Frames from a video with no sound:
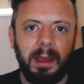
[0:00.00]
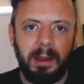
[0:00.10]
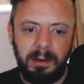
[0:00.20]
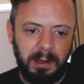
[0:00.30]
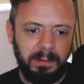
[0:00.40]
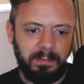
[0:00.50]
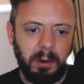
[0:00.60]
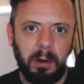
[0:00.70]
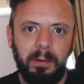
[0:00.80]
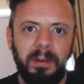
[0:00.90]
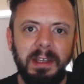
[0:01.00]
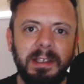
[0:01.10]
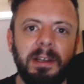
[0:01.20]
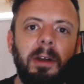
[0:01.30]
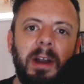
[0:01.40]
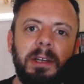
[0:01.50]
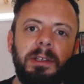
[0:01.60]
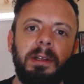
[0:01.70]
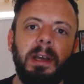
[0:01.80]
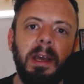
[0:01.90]
and you've gone off in this
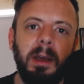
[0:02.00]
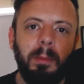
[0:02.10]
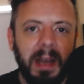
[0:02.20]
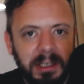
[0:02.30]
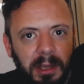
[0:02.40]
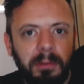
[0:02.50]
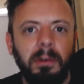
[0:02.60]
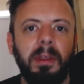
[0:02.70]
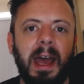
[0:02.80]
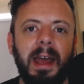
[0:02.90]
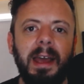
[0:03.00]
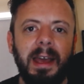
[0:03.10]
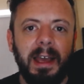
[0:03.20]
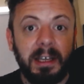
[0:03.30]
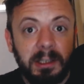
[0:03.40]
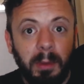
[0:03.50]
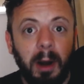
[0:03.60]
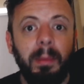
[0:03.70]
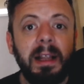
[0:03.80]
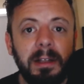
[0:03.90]
direction. But actually, through that
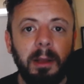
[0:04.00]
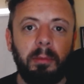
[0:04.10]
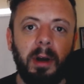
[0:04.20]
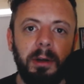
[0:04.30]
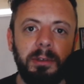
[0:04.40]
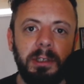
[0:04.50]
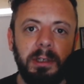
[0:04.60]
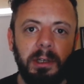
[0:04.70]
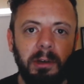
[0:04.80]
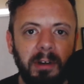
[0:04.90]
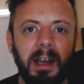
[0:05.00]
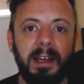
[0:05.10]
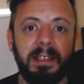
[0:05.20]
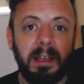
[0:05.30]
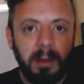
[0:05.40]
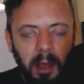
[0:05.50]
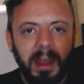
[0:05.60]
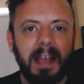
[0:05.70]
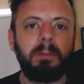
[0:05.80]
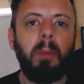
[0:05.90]
experimental approach, you realize, no,
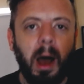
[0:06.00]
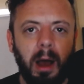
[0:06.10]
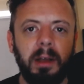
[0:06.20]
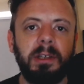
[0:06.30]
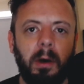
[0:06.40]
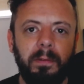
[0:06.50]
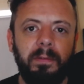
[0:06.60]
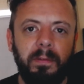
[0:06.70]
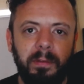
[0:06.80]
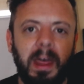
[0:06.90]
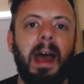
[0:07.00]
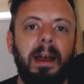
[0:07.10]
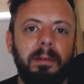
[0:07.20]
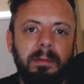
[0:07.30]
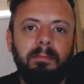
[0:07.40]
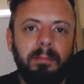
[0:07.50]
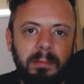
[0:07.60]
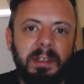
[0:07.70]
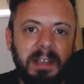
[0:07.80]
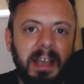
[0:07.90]
that's part of that
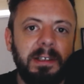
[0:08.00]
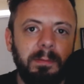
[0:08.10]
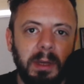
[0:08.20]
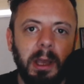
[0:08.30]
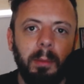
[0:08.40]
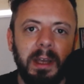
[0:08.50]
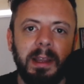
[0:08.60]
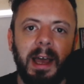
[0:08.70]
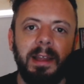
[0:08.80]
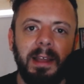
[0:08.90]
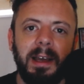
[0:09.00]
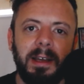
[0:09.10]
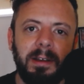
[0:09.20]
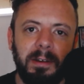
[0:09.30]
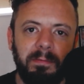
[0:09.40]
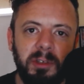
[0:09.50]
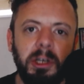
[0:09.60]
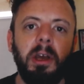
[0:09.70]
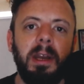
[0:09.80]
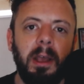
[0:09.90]
state of becoming, that kind of
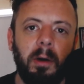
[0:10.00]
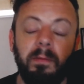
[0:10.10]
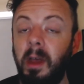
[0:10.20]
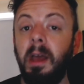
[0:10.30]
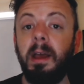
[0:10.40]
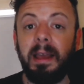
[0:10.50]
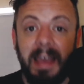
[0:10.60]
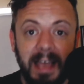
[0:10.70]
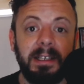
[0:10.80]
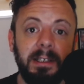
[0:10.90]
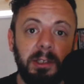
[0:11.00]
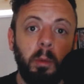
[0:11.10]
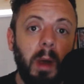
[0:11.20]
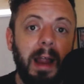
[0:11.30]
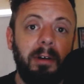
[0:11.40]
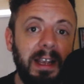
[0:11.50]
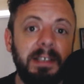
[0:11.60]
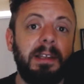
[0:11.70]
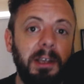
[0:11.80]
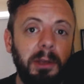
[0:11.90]
journey of getting to where it is
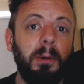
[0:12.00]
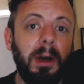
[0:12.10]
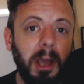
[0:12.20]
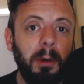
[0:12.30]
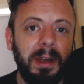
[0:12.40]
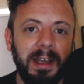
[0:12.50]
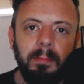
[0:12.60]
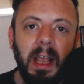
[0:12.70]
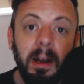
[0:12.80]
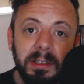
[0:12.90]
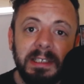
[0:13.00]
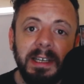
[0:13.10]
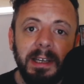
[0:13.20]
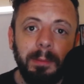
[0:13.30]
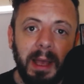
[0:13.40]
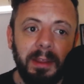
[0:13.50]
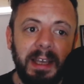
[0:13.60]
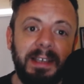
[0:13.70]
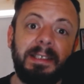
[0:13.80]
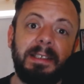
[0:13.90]
that you are going. And I was thinking about
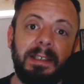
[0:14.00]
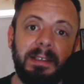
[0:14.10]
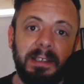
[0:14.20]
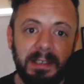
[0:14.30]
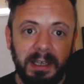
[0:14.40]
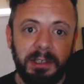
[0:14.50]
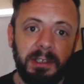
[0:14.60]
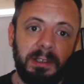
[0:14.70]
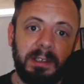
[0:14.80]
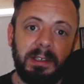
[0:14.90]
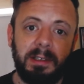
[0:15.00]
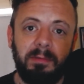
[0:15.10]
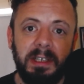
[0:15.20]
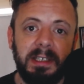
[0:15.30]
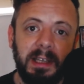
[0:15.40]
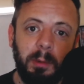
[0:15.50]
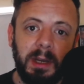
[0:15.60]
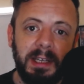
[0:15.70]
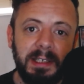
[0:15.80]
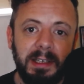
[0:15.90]
these distinctions recently when
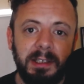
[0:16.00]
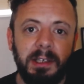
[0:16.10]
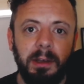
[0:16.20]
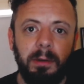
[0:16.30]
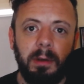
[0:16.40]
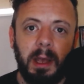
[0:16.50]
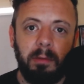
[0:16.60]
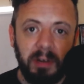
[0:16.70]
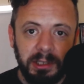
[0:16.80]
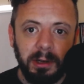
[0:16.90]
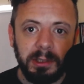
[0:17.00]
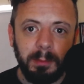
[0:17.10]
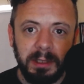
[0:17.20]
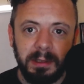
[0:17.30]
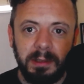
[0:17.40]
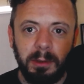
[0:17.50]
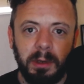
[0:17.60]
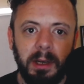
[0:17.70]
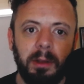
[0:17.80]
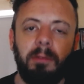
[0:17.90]
listening to Richard Osman
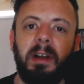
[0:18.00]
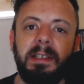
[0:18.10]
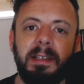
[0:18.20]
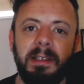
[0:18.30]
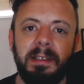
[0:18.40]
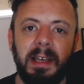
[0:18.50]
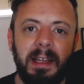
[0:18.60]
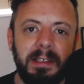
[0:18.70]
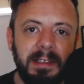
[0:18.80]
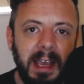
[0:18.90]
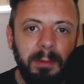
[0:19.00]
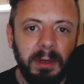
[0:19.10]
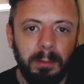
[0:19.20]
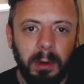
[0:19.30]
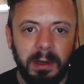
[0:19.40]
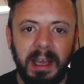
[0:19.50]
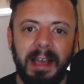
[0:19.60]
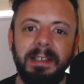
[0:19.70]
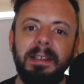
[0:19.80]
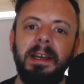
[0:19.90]
talking on the Rest Is Entertainment
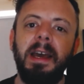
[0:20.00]
podcast.